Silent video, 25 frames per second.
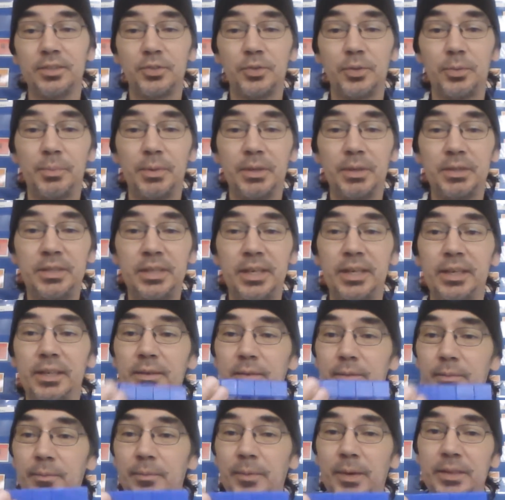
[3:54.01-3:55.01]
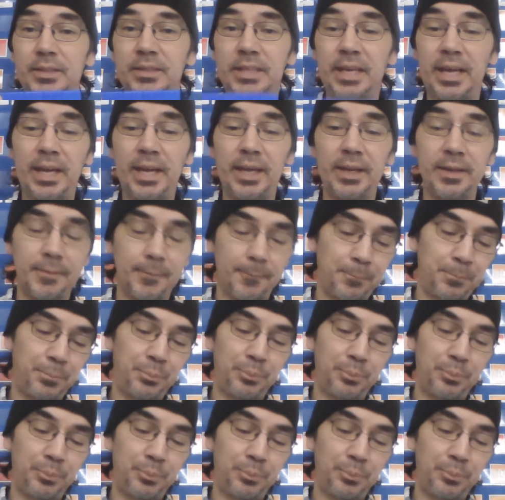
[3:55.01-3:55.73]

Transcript: So I'm going to take my 10